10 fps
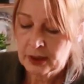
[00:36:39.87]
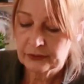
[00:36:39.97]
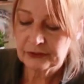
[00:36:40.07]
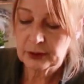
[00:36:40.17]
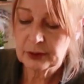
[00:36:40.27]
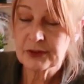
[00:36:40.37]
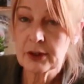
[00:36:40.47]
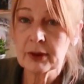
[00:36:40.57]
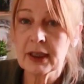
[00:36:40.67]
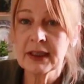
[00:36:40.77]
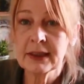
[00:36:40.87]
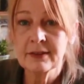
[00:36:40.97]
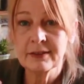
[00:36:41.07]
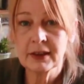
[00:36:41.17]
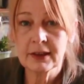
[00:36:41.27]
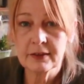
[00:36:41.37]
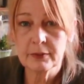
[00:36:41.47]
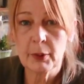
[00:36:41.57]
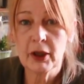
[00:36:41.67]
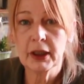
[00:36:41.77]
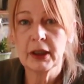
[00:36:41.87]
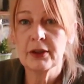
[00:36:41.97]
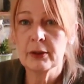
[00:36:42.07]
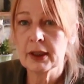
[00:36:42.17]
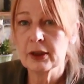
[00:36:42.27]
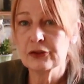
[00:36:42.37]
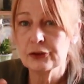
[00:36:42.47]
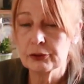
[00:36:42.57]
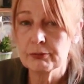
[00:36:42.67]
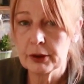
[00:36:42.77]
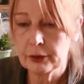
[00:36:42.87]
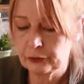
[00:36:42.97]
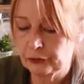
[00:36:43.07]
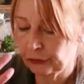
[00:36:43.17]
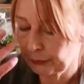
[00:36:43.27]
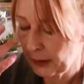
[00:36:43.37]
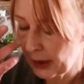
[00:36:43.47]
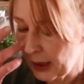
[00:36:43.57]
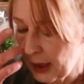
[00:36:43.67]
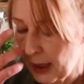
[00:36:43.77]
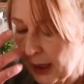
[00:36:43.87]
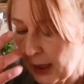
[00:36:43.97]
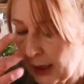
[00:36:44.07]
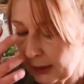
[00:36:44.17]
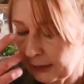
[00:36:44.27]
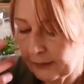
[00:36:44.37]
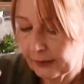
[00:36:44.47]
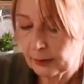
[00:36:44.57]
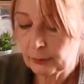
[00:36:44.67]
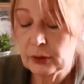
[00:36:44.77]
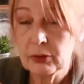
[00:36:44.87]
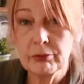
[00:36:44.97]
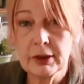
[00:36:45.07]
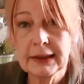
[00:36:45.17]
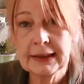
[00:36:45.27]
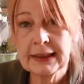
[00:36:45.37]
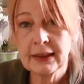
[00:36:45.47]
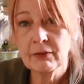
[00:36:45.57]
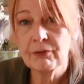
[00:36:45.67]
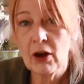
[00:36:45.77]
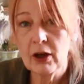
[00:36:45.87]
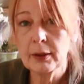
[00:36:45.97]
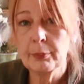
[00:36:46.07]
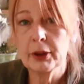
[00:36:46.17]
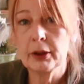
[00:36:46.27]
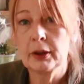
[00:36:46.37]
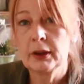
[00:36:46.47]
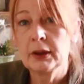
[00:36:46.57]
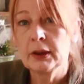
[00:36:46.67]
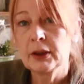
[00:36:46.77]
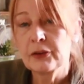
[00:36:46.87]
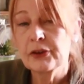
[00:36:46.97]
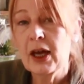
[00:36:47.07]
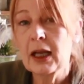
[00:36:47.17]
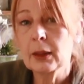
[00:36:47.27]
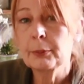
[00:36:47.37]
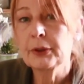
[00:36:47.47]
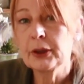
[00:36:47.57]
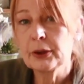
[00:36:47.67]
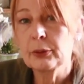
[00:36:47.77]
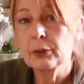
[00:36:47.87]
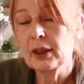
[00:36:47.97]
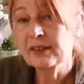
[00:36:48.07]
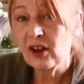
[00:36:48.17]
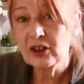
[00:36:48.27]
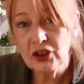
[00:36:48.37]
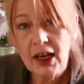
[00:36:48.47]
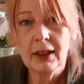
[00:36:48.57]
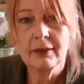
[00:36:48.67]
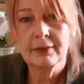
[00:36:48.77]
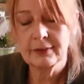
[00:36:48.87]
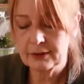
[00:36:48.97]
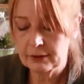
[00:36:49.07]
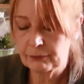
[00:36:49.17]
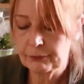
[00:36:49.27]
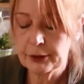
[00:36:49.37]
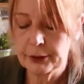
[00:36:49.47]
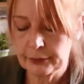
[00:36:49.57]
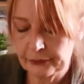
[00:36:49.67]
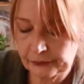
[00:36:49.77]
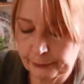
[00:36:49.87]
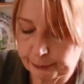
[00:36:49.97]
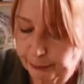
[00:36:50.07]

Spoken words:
So you don't get an insulin spike, you don't get a sugar rush. And you really need the fibre to help you digest the fruit.